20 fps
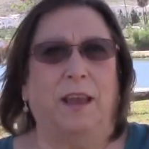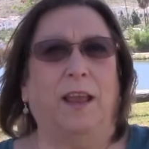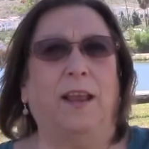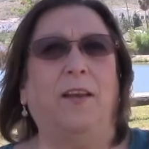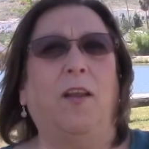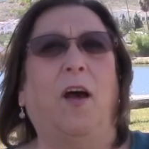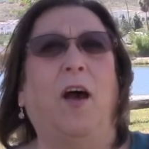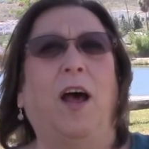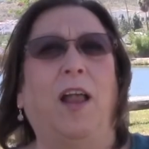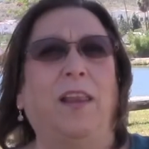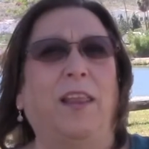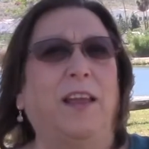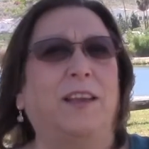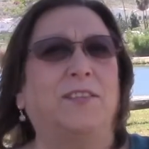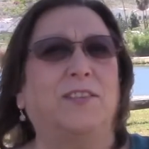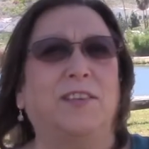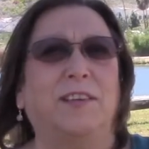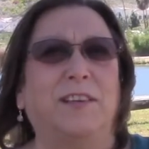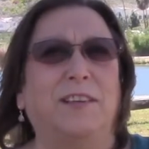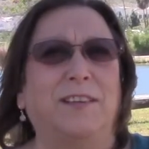And all I
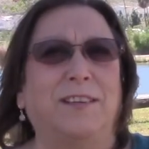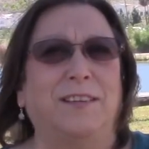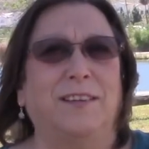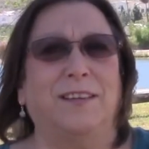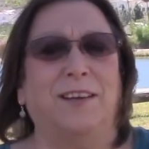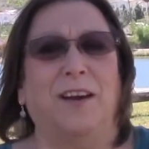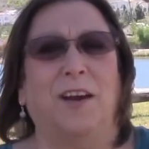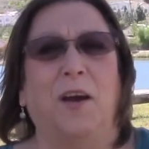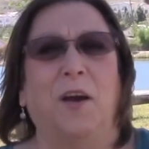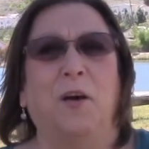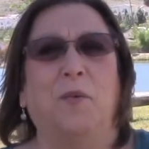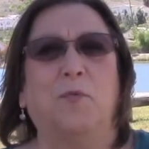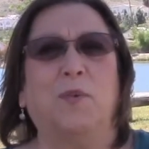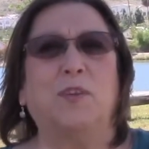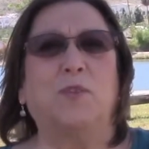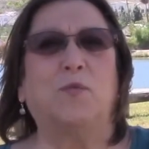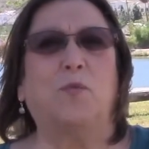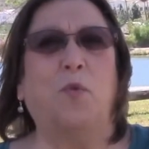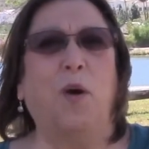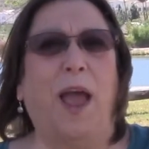did
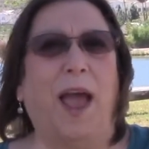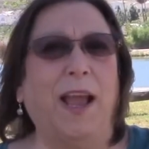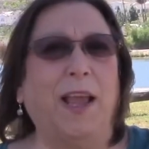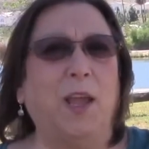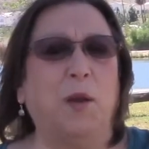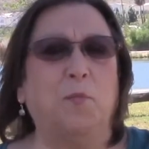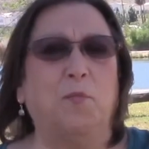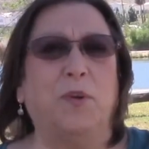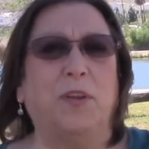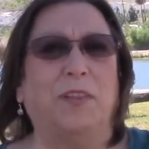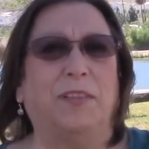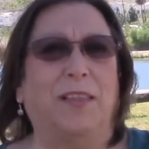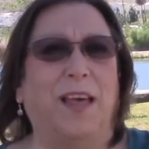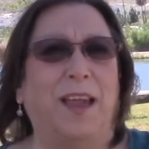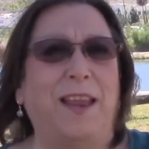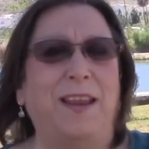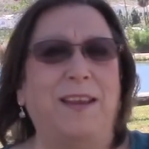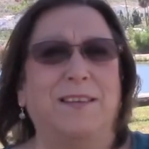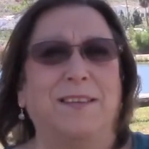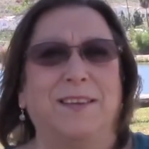was whack them with
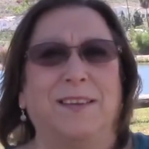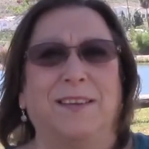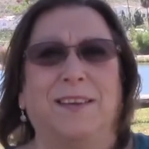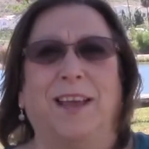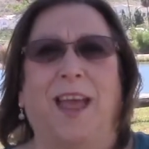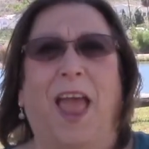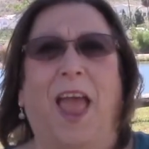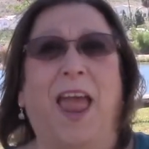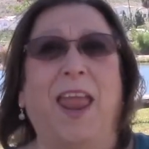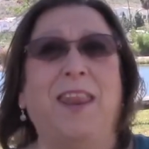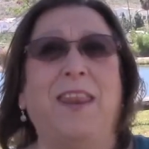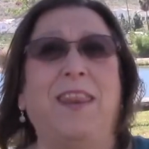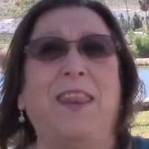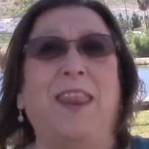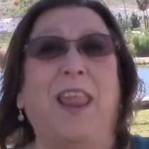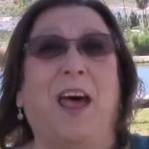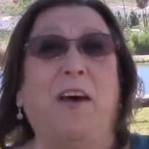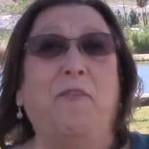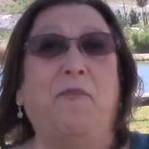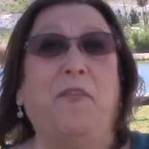light
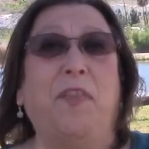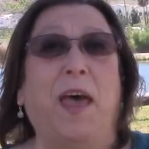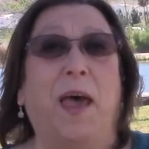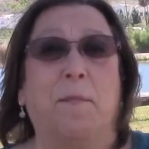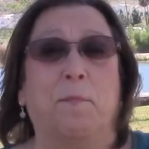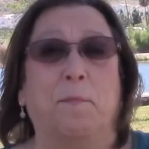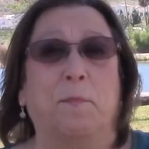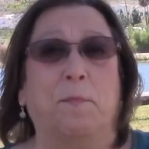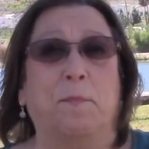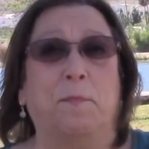and love them.